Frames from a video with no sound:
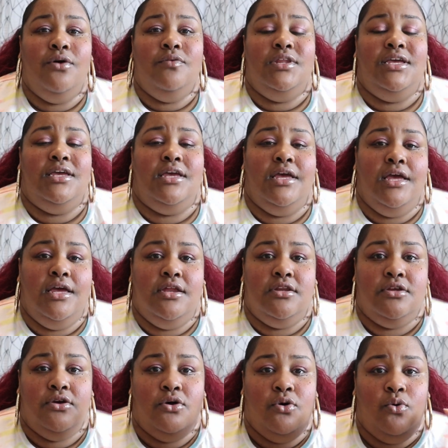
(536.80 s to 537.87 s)
only
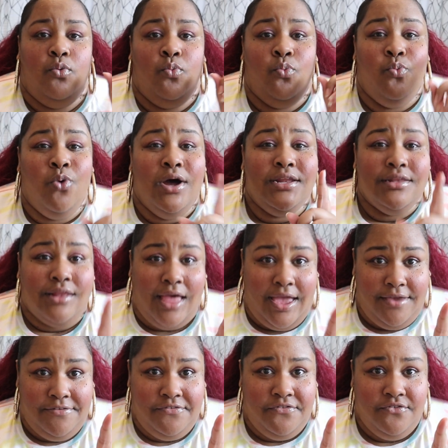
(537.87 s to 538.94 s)
get one
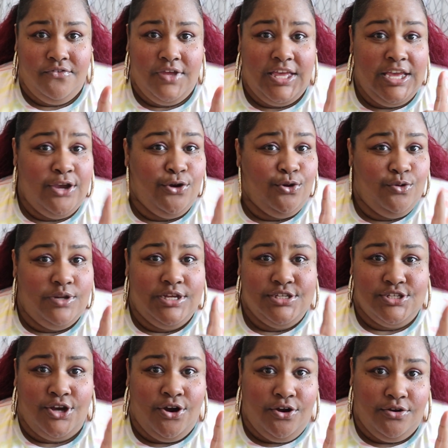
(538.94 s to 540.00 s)
life here on
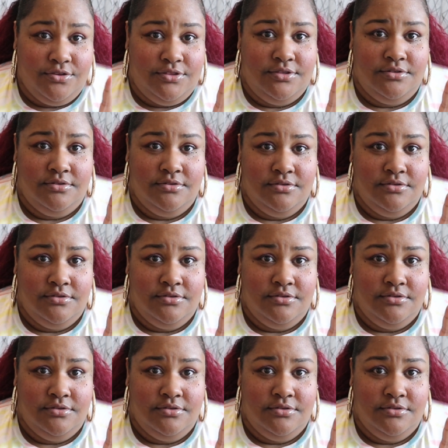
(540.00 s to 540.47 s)
this earth.